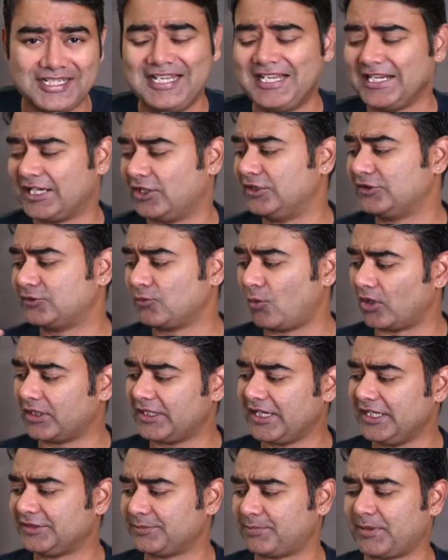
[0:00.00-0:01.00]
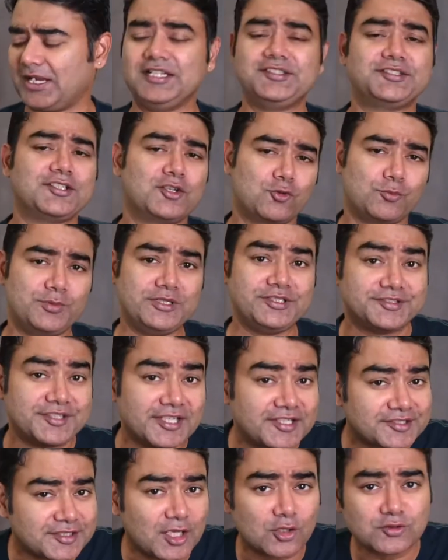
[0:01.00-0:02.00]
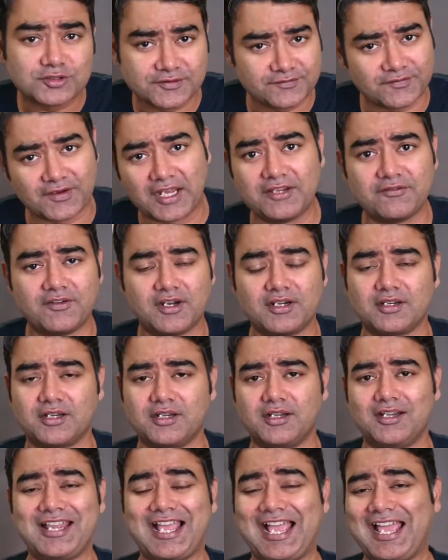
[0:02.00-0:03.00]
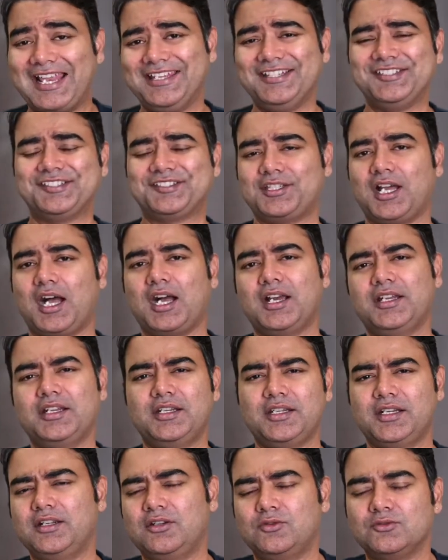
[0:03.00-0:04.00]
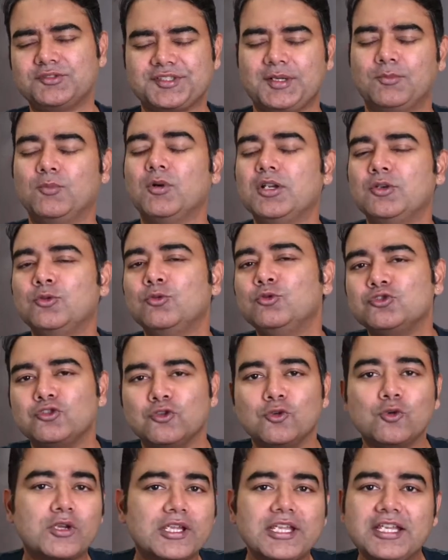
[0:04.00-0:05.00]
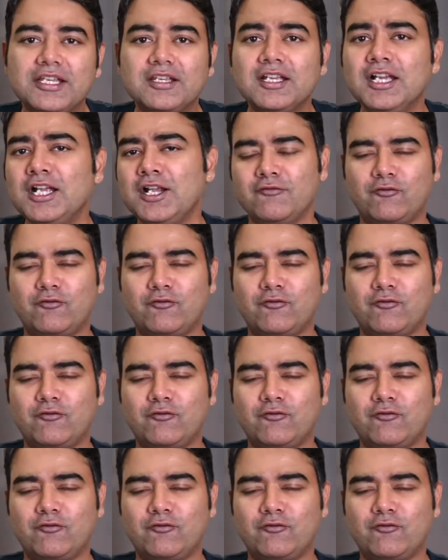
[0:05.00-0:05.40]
Now this vodka is priced at rupees 6,500 and is targeted to someone who's looking